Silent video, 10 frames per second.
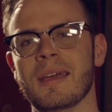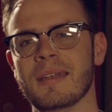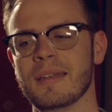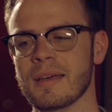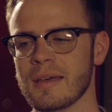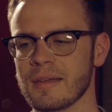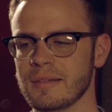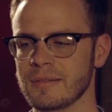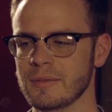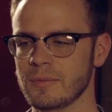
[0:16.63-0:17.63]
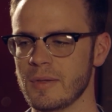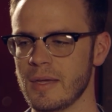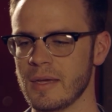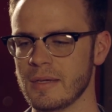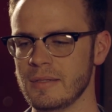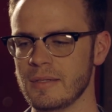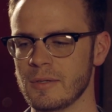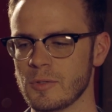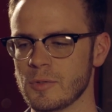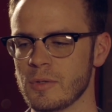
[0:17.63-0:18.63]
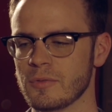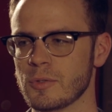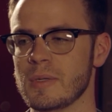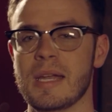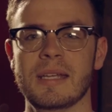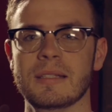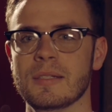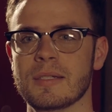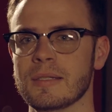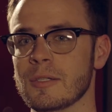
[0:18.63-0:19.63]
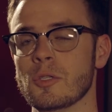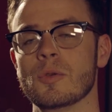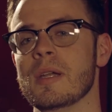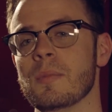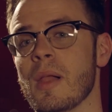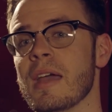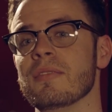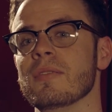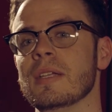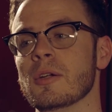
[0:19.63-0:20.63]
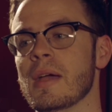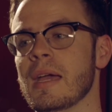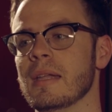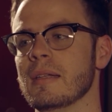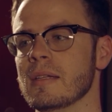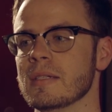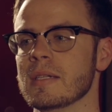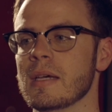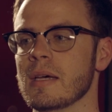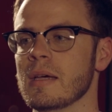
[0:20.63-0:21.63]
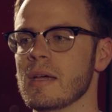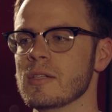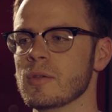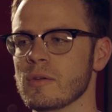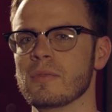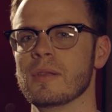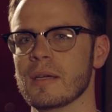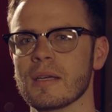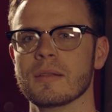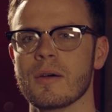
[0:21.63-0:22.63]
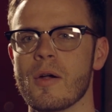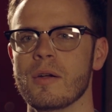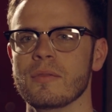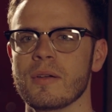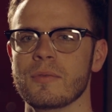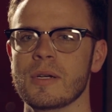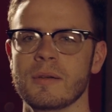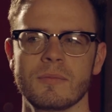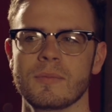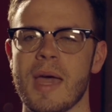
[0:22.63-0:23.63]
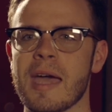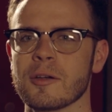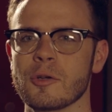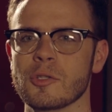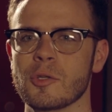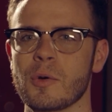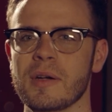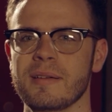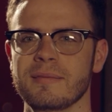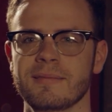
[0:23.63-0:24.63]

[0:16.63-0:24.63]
and uh, uh, you know, sort of creating this this dream life in your head is, uh, I sort of think, at the heart of every actor's story.